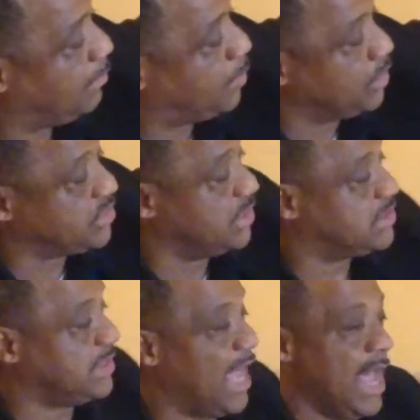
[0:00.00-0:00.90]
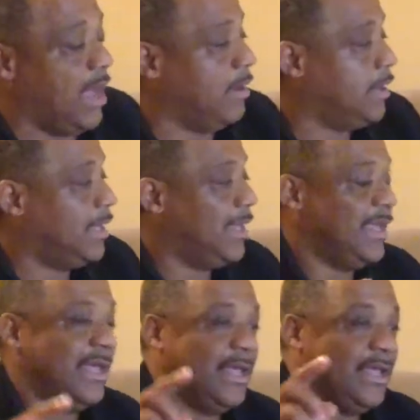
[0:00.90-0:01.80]
pushes now.
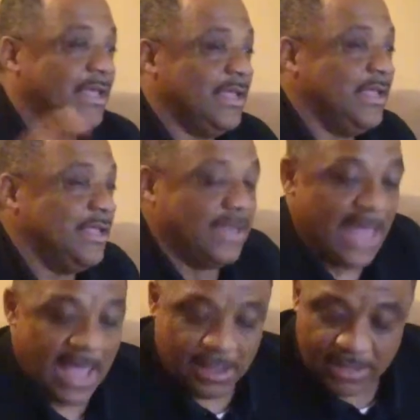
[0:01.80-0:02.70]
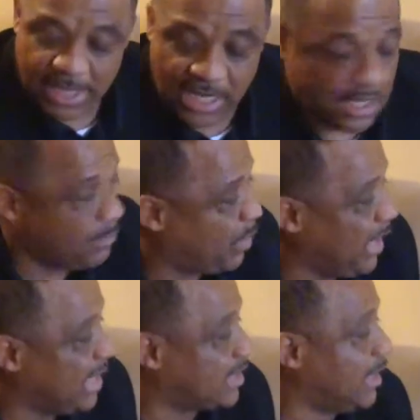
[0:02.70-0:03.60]
Now he done
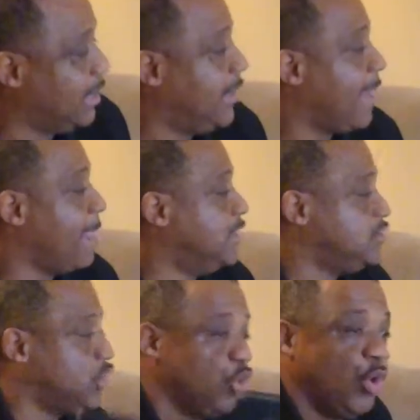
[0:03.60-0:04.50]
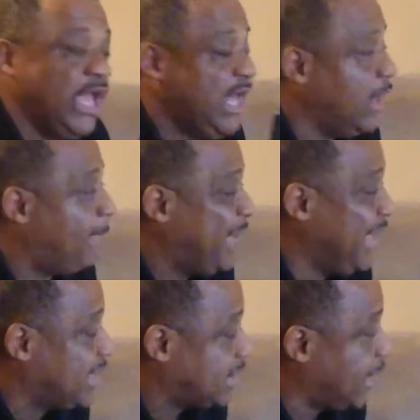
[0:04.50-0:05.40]
picked up, dude. He done
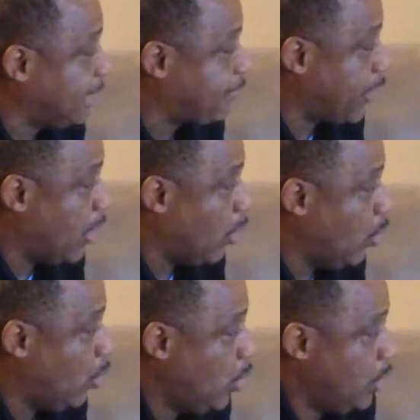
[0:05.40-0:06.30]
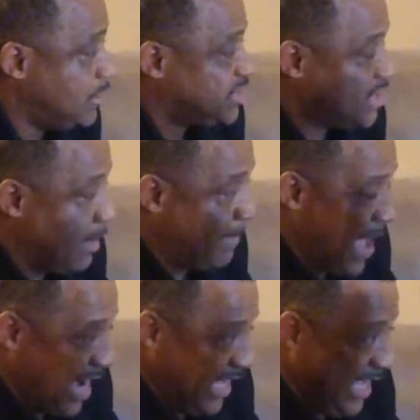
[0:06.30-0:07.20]
picked up though
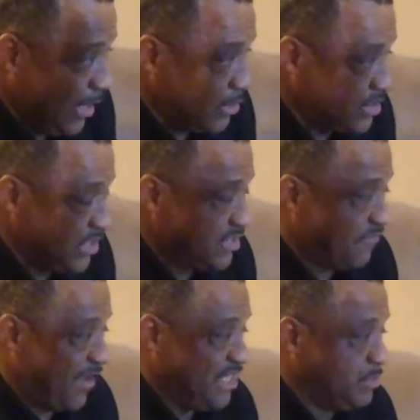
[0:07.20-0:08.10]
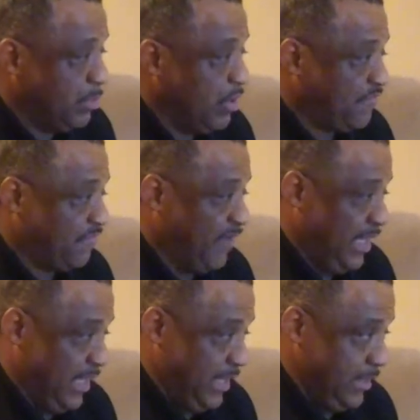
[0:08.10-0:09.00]
somebody else's Facebook
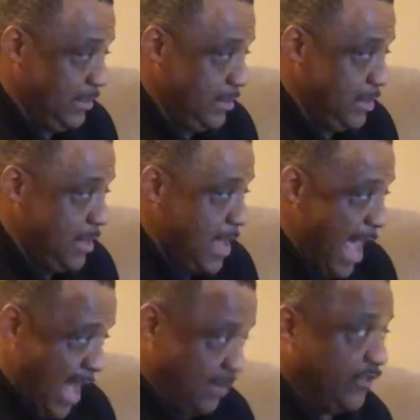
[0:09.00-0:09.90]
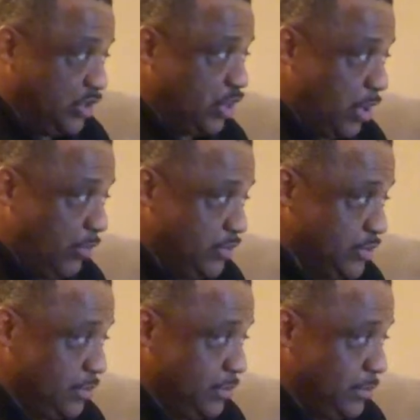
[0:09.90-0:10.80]
feed out of the church.
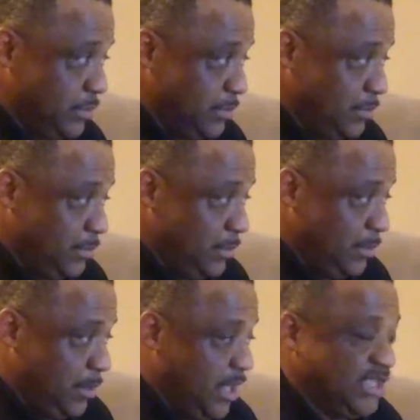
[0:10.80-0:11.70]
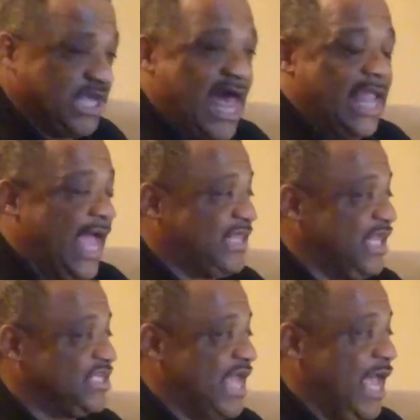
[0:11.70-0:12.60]
He said, I like
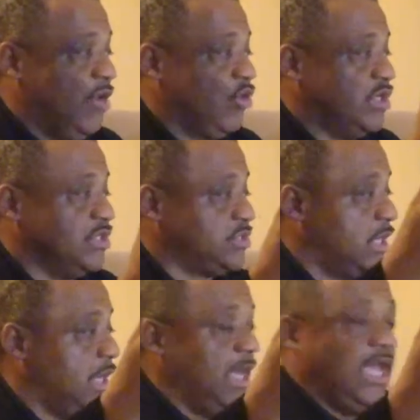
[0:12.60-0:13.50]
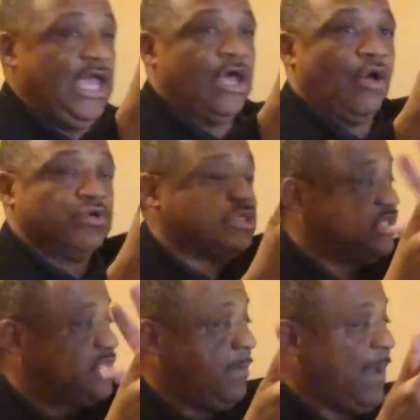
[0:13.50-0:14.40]
this angle because he goes to
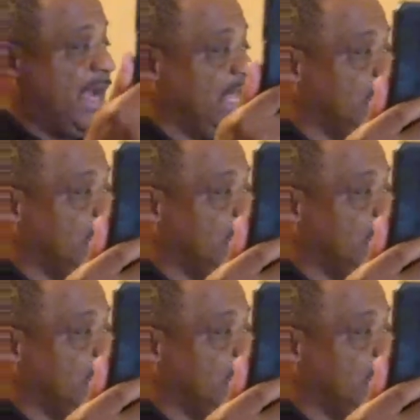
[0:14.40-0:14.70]
somebody